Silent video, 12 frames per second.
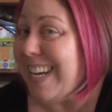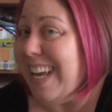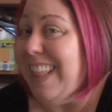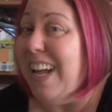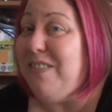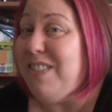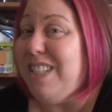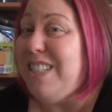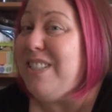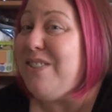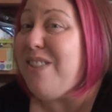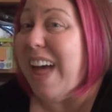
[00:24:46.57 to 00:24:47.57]
I love to
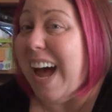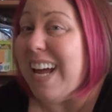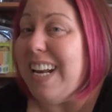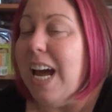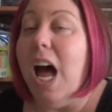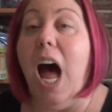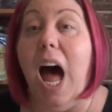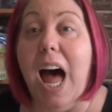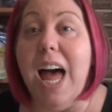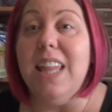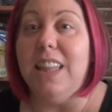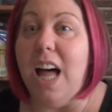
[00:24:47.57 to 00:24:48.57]
do that.
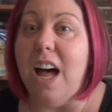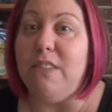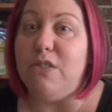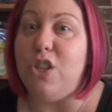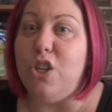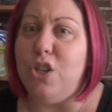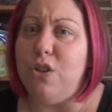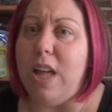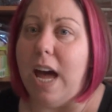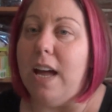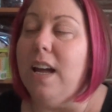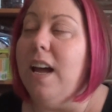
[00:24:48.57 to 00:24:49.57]
I love to do
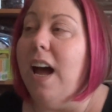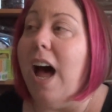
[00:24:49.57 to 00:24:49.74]
that.